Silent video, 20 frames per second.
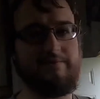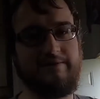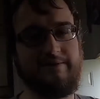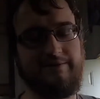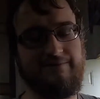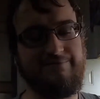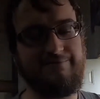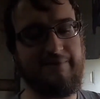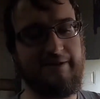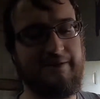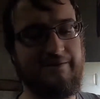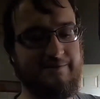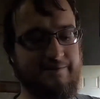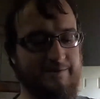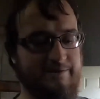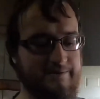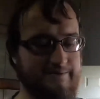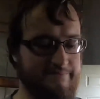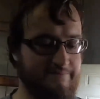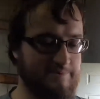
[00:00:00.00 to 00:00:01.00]
fouling
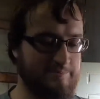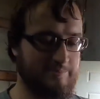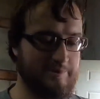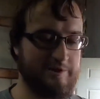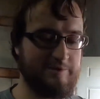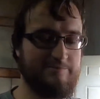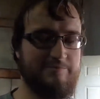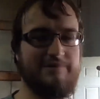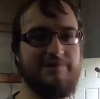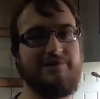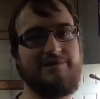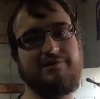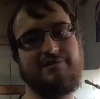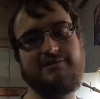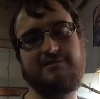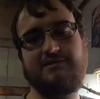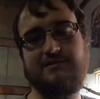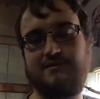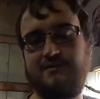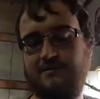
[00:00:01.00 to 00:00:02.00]
of spark
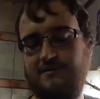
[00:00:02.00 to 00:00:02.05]
plugs.